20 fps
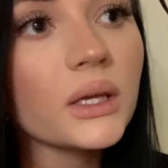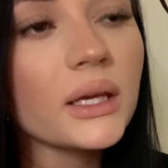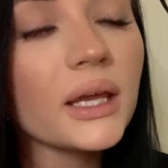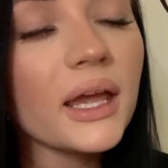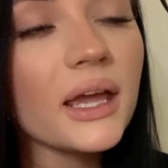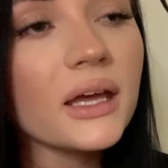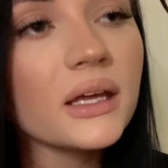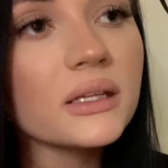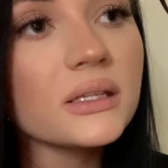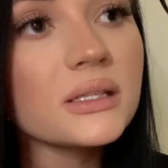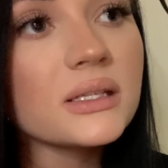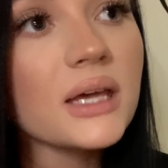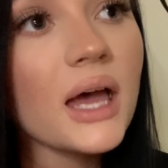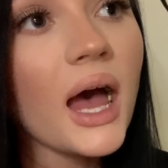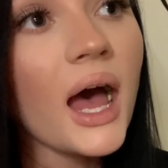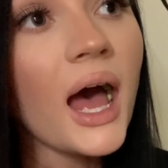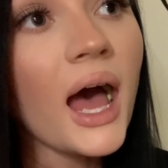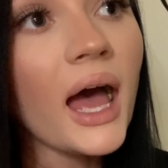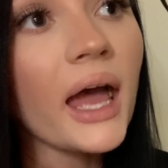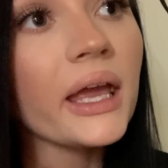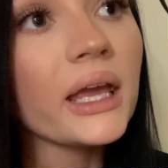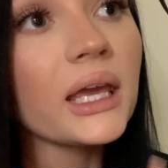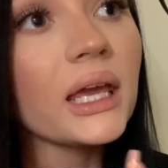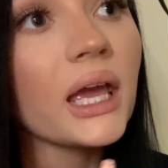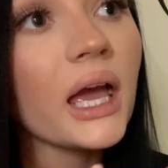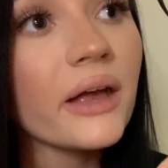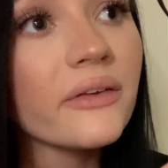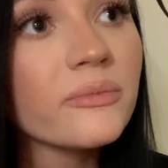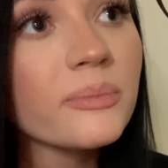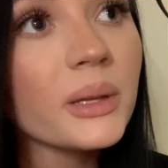And I
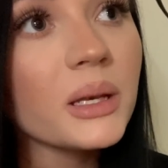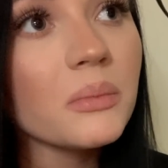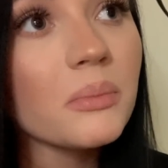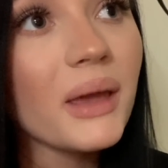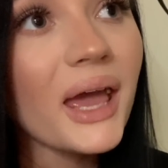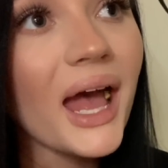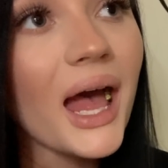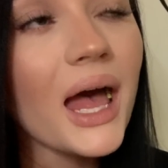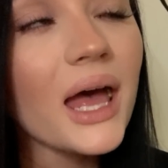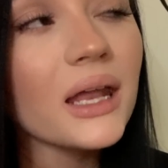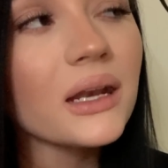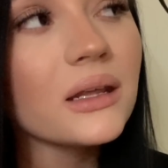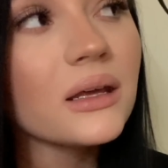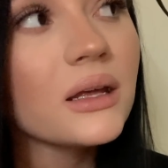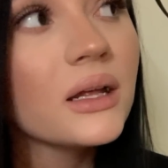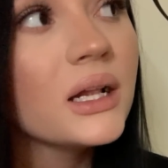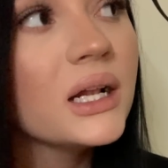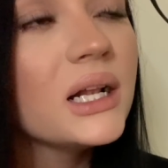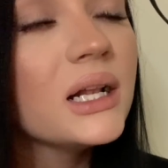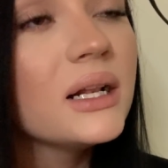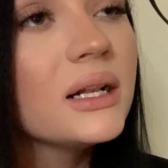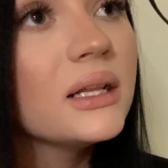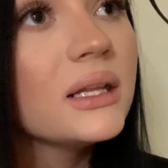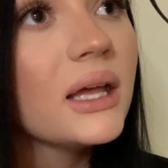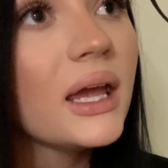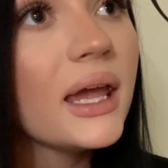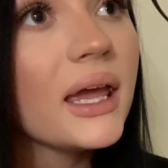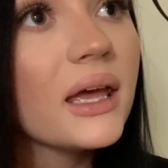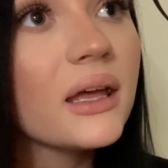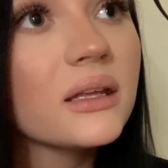have been bad
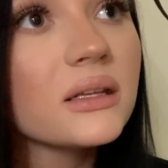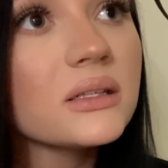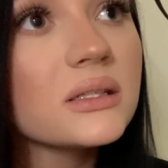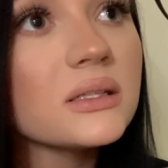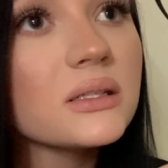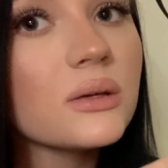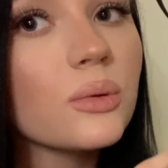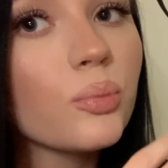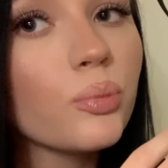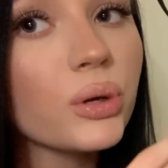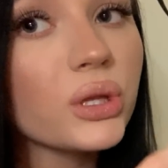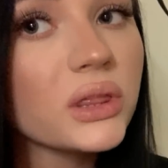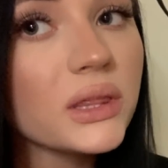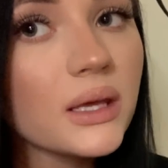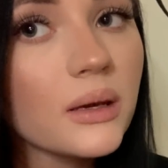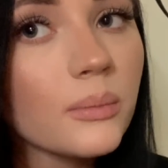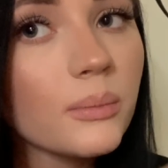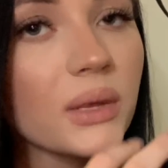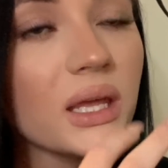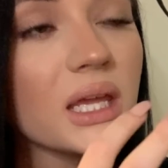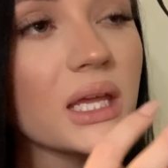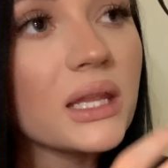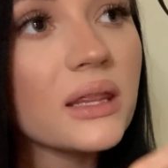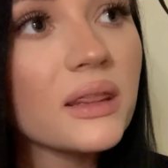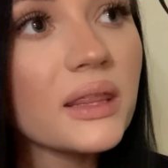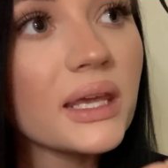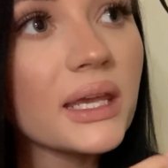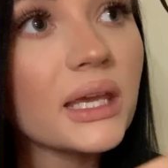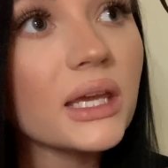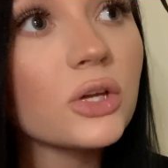and put them in
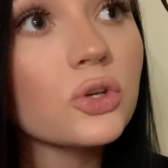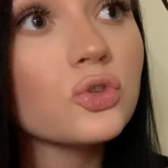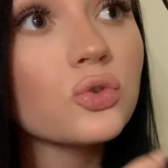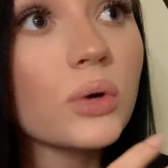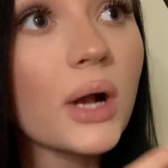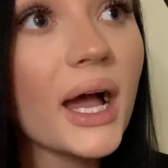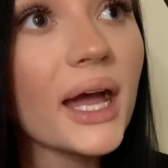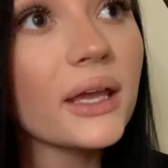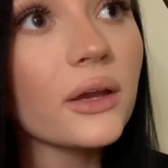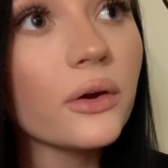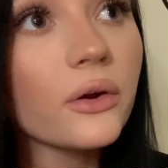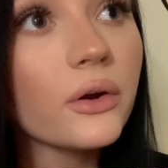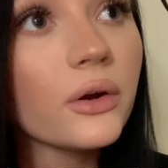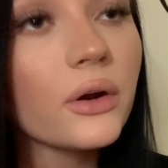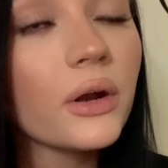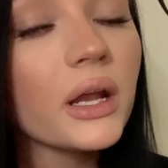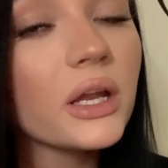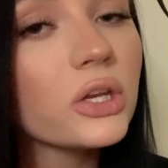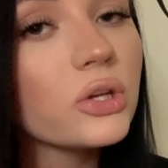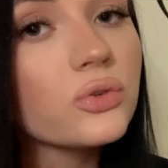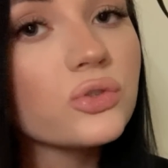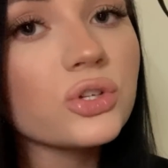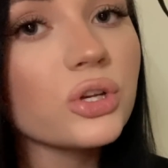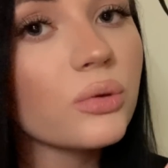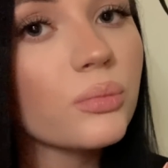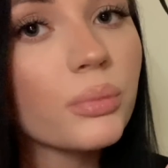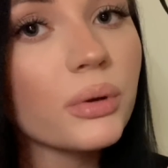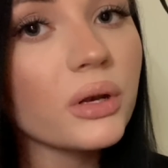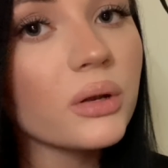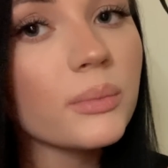the dryer, and you
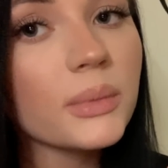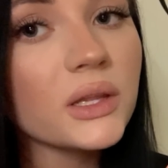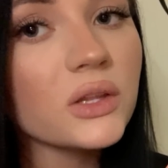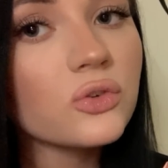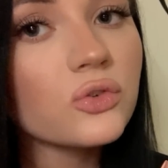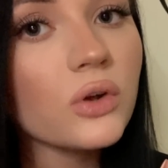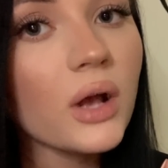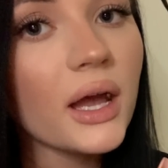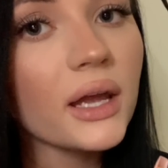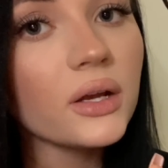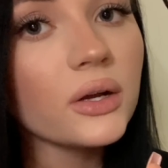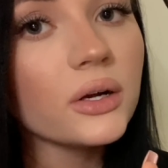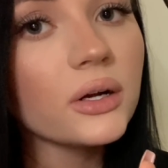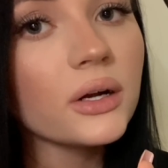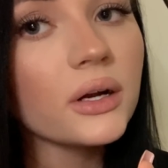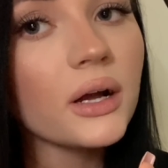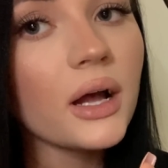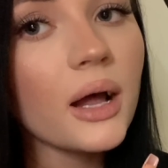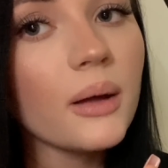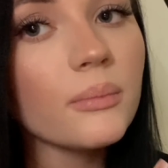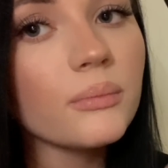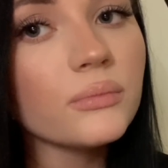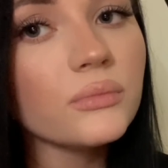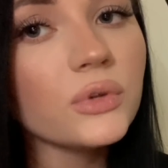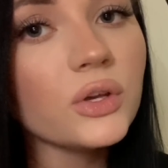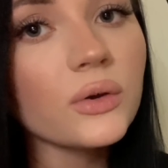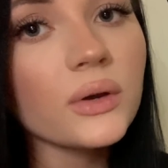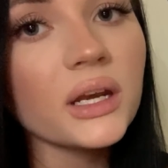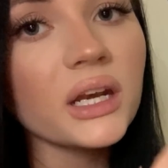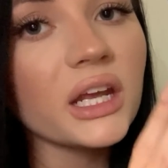shouldn't put them in the dryer.
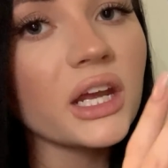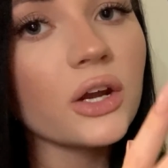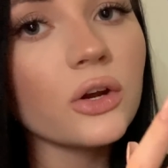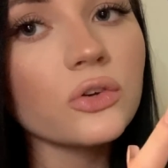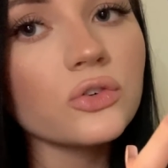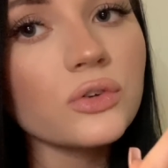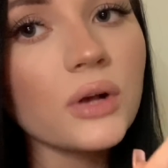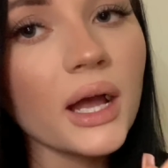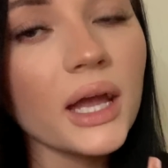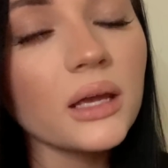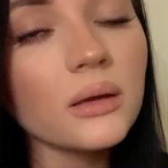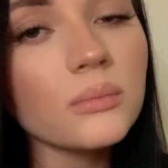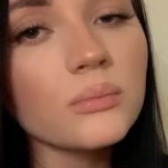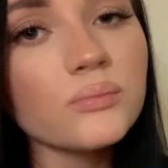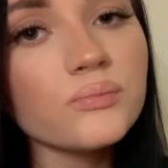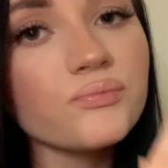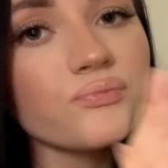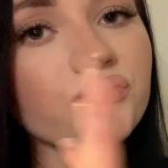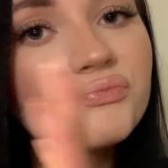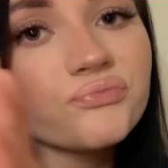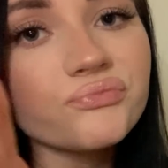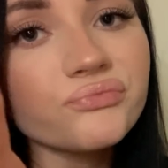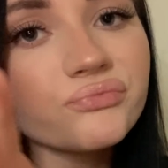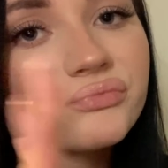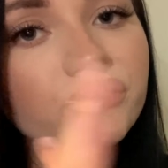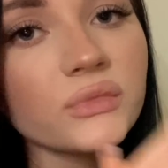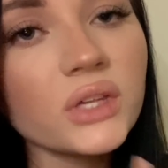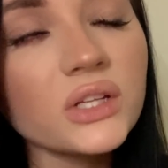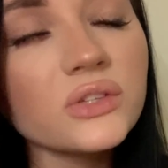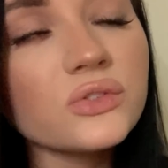You can air dry them.
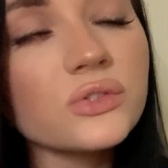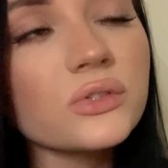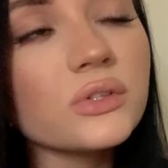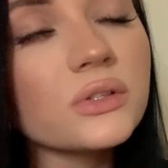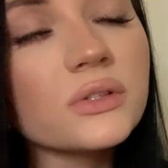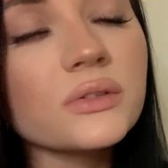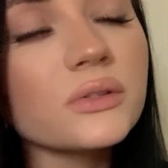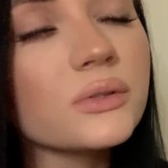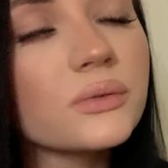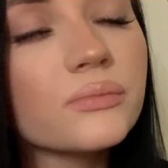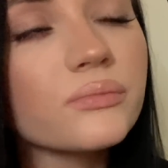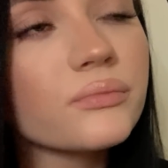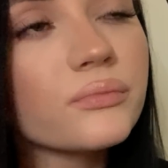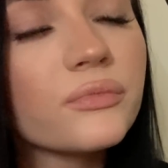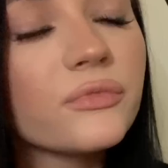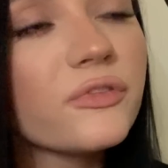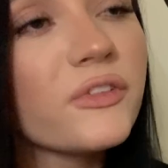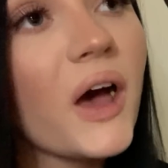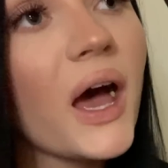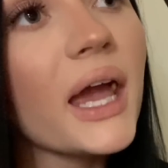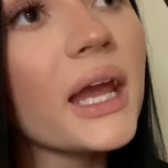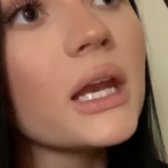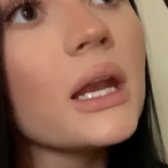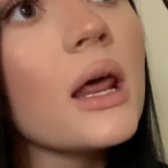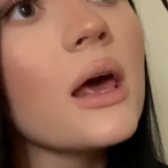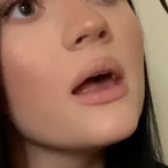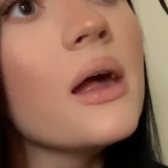It's just fine.